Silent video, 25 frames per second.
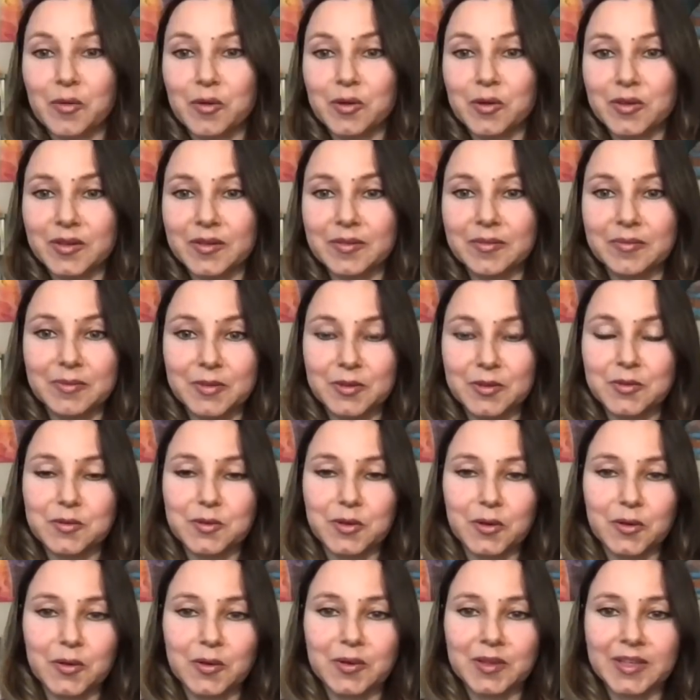would
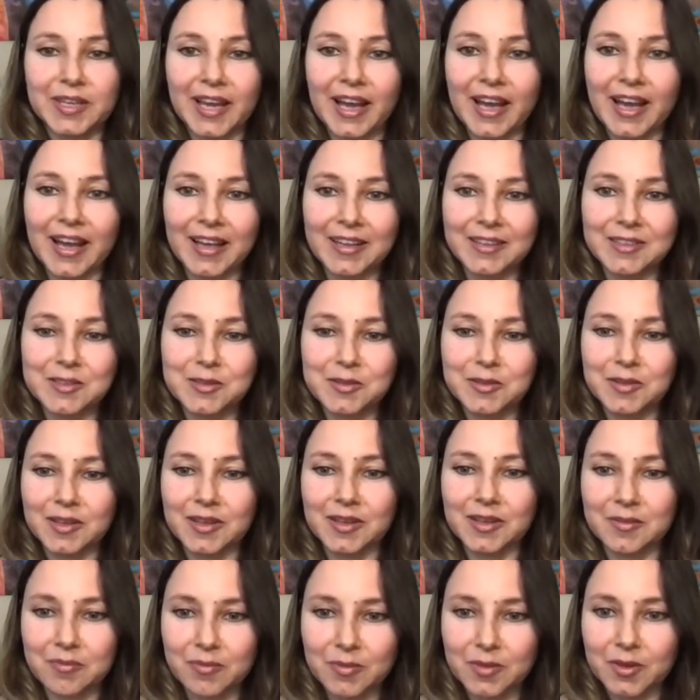totally add to
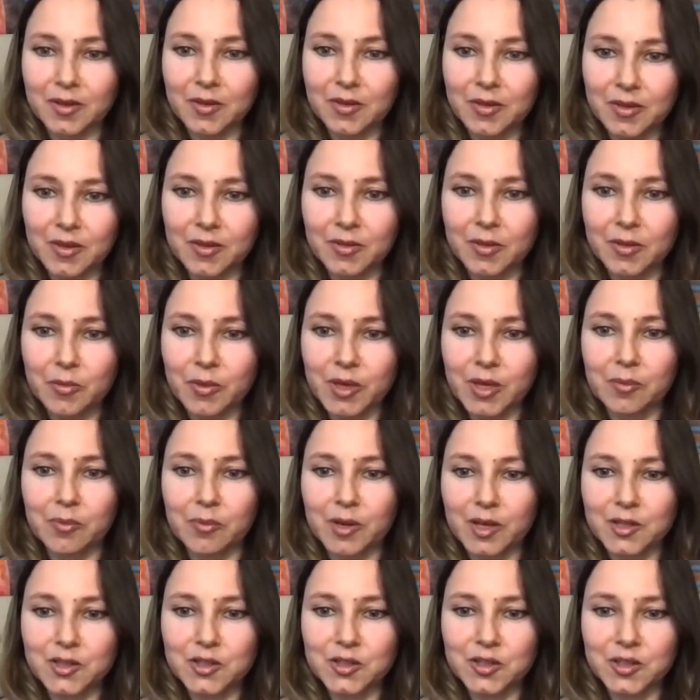the big
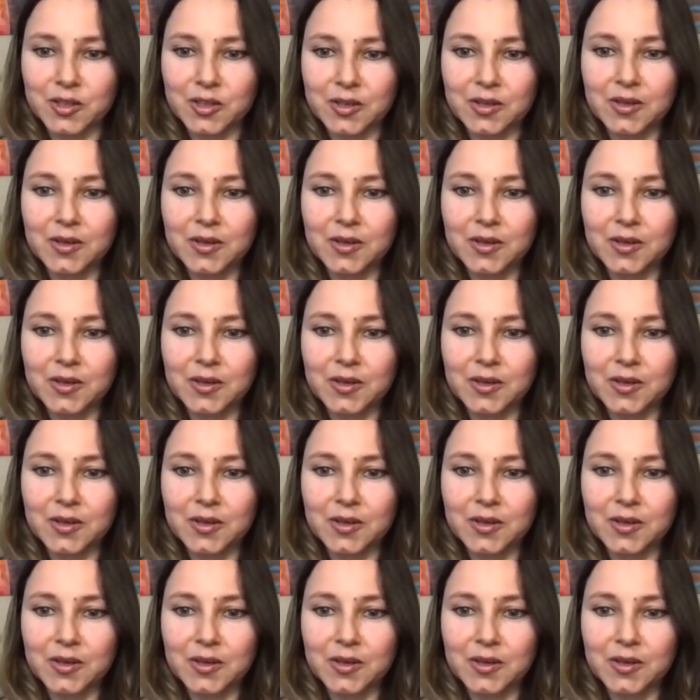picture.